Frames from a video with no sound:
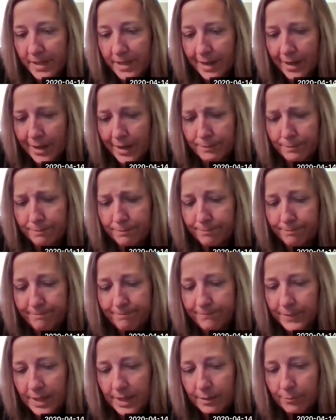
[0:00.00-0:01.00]
He had
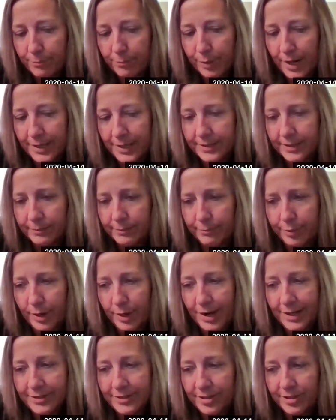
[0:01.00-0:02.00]
brought some
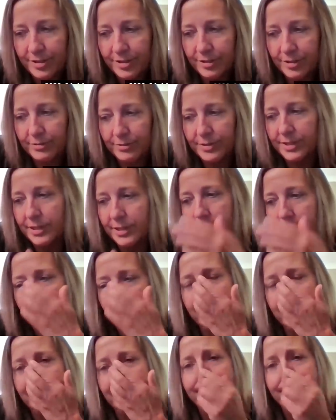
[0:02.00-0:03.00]
prostitutes in
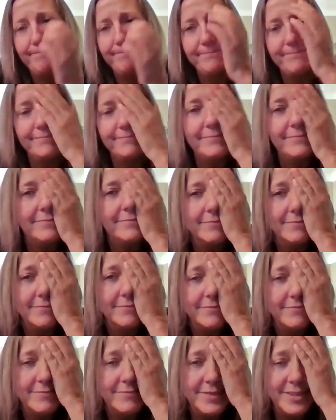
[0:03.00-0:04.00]
from
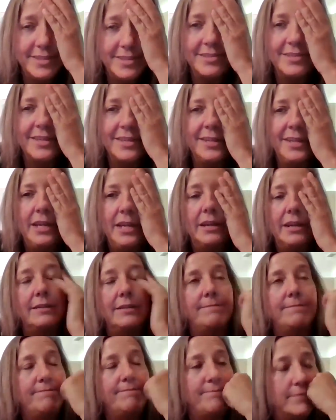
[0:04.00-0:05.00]
the city
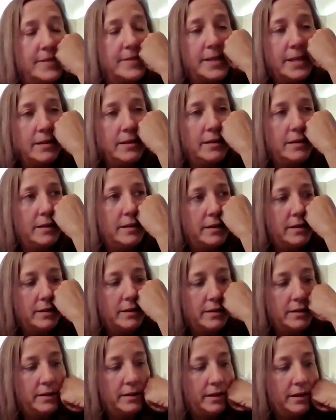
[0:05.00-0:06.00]
and
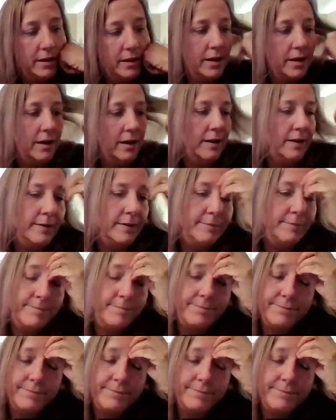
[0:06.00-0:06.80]
uh,